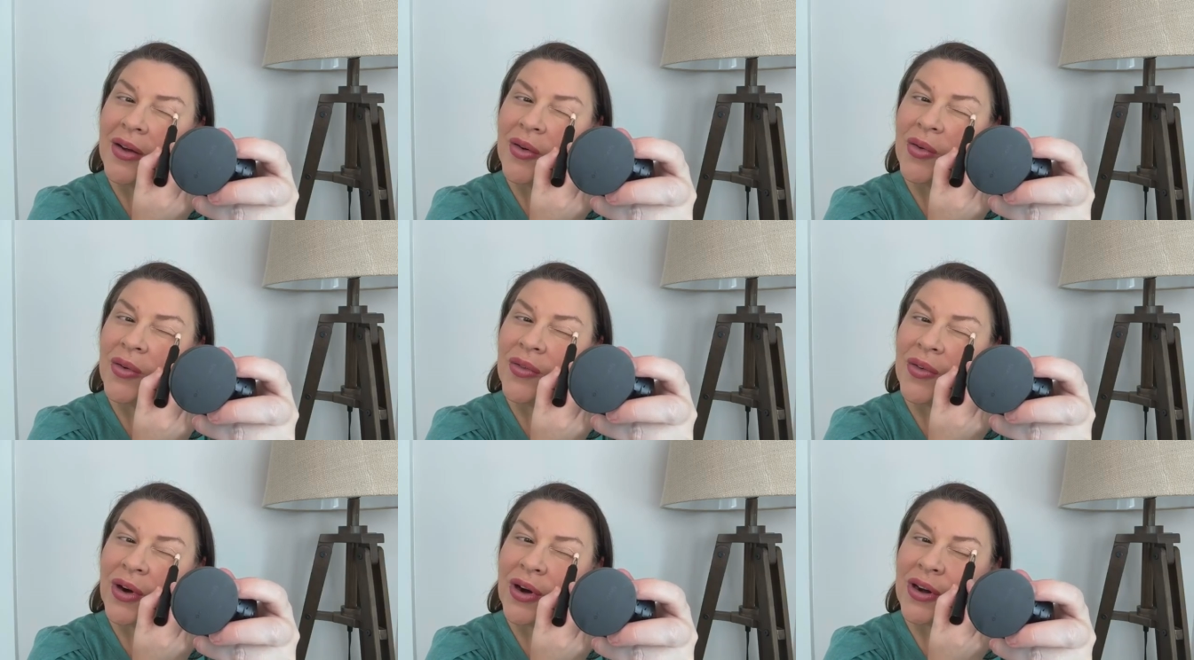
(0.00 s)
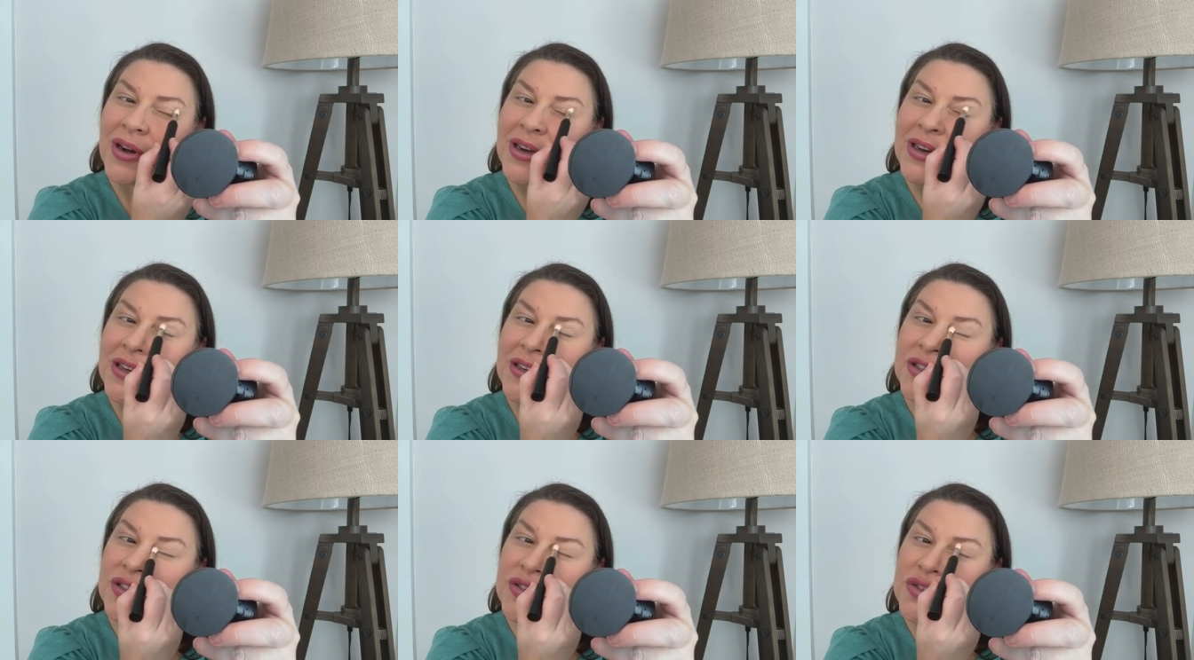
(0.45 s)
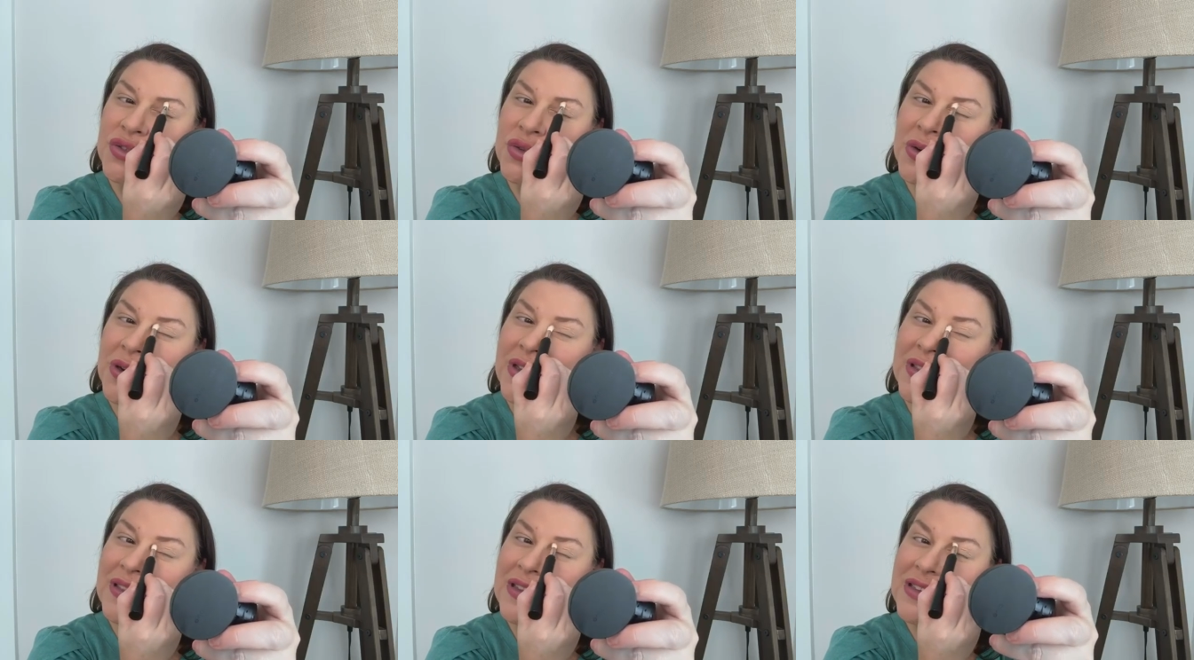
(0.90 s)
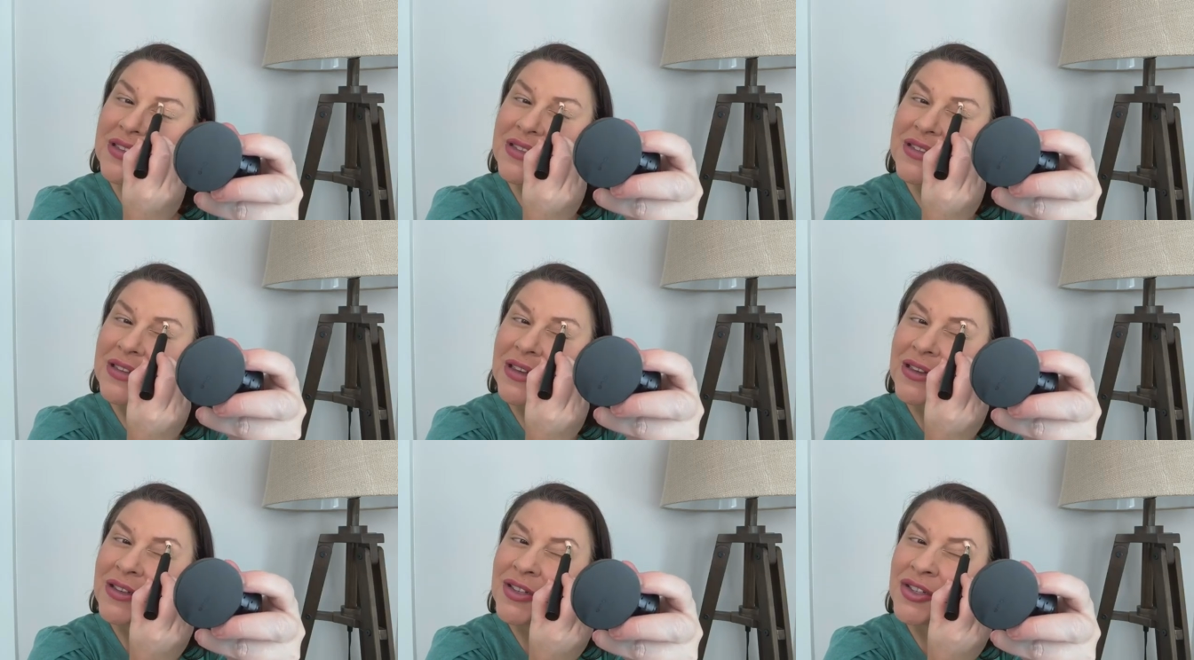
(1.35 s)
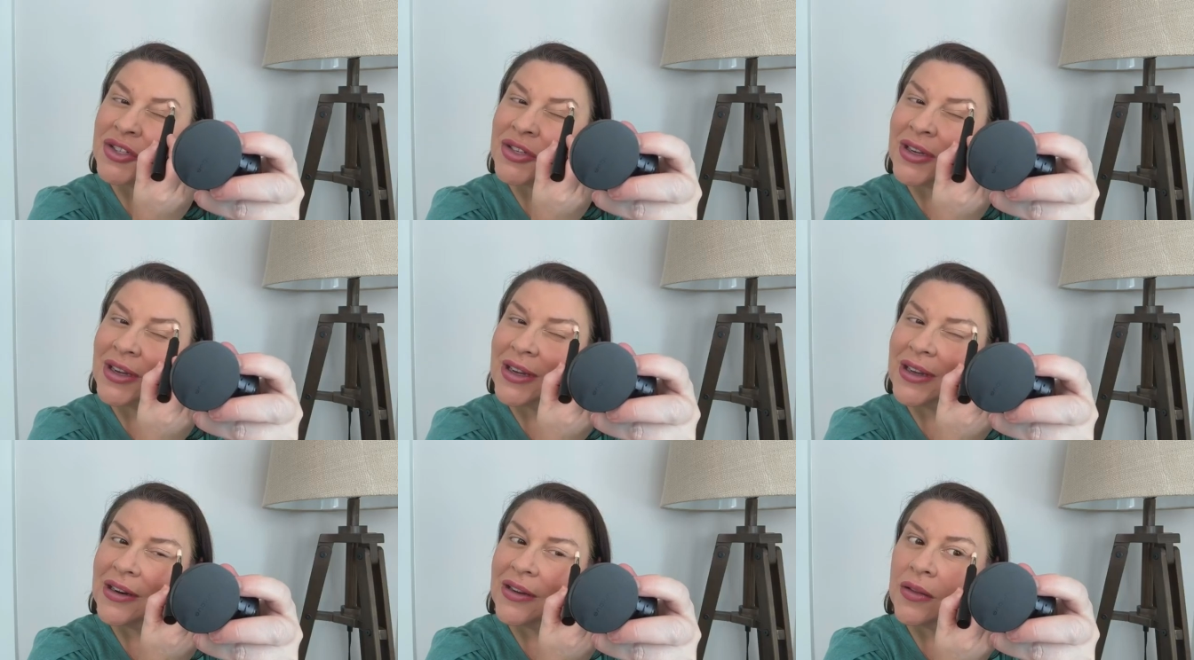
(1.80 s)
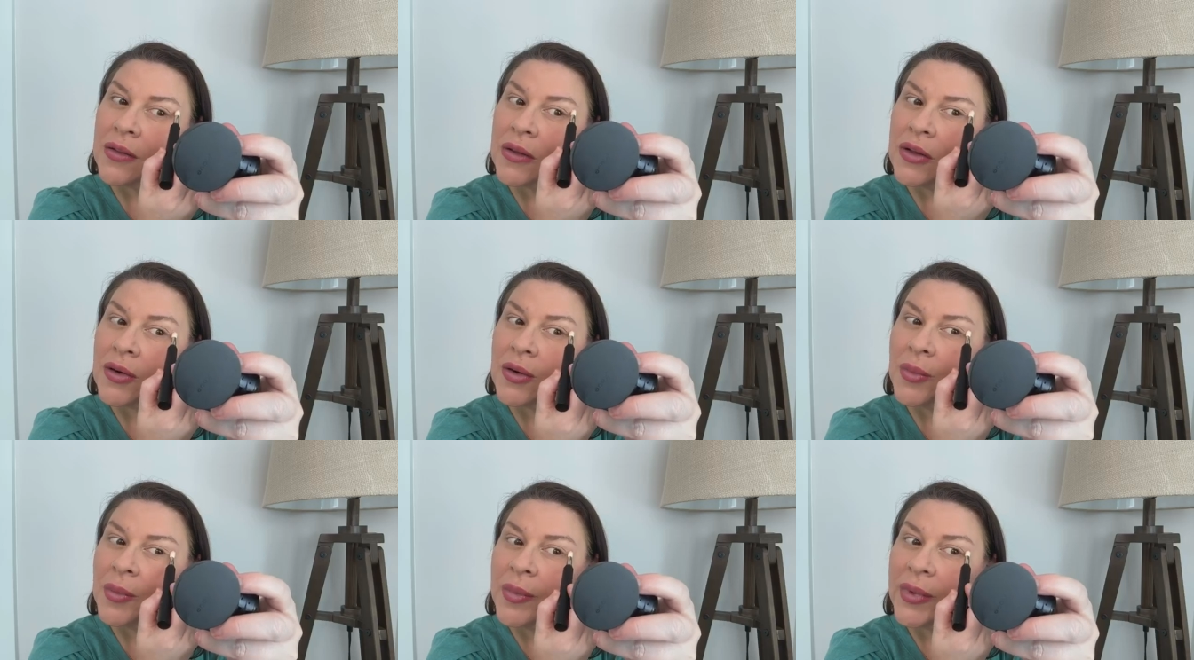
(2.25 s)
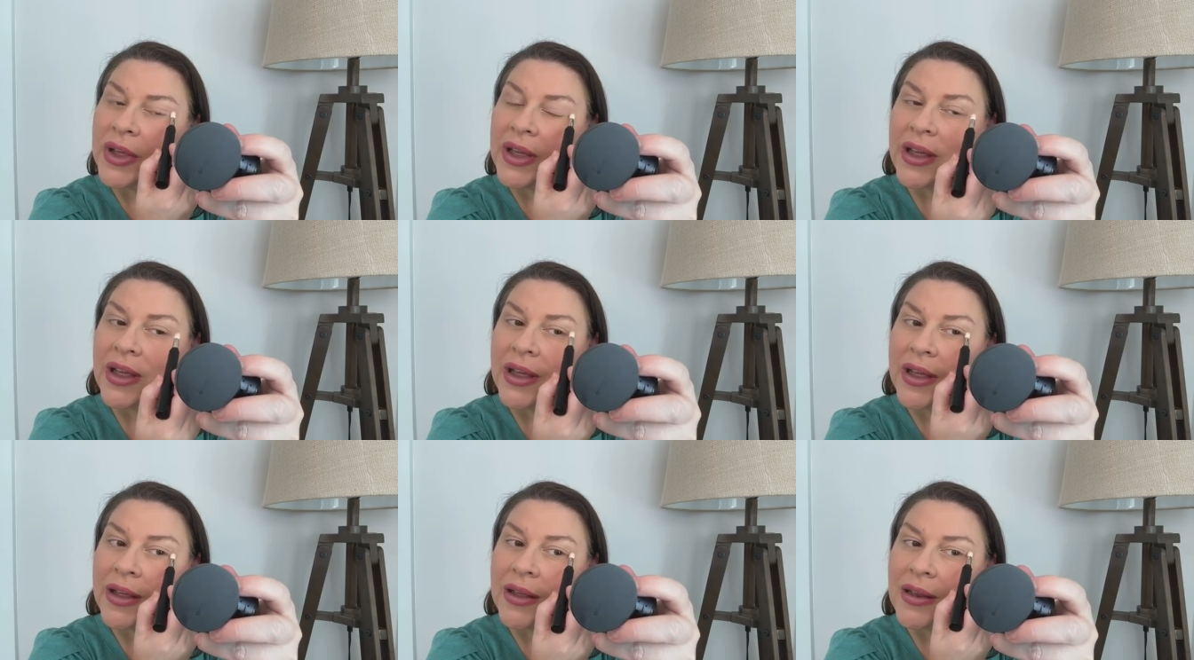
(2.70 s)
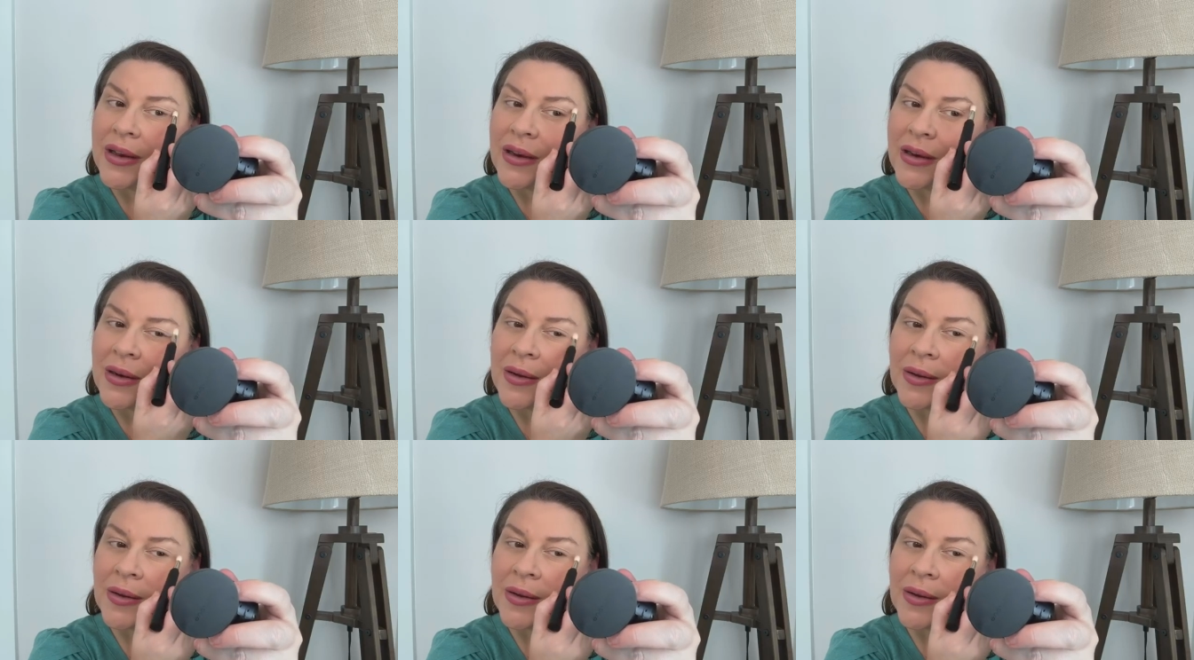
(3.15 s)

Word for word: We've already enjoyed the sunshine a little bit.